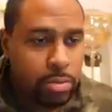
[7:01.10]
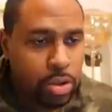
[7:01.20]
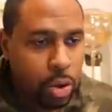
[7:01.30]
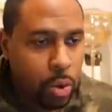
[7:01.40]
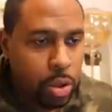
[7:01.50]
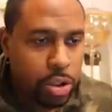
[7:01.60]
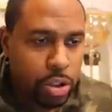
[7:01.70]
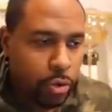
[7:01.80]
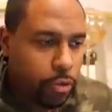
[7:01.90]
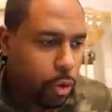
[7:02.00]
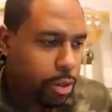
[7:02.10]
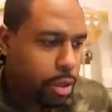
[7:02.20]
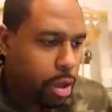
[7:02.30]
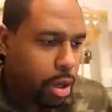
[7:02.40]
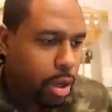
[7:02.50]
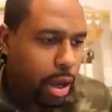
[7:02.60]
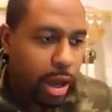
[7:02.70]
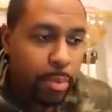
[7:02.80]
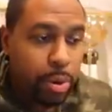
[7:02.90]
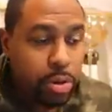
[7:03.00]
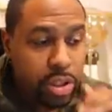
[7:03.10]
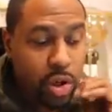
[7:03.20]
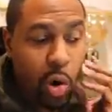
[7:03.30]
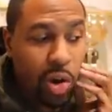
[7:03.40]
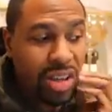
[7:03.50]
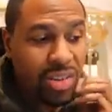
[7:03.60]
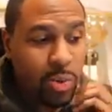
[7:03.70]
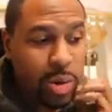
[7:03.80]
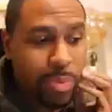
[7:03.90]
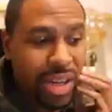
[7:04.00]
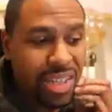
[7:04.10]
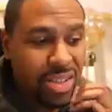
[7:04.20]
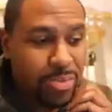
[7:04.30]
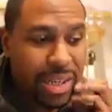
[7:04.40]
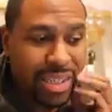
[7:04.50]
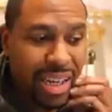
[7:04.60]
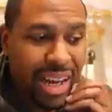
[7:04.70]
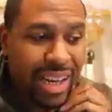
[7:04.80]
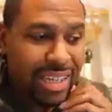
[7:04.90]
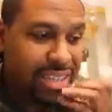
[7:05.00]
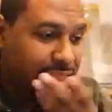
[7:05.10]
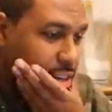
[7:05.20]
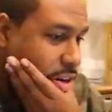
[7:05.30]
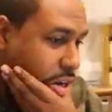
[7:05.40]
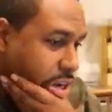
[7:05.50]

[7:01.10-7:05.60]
so on and so forth. It pulls it all into one place, so it makes it a lot easier.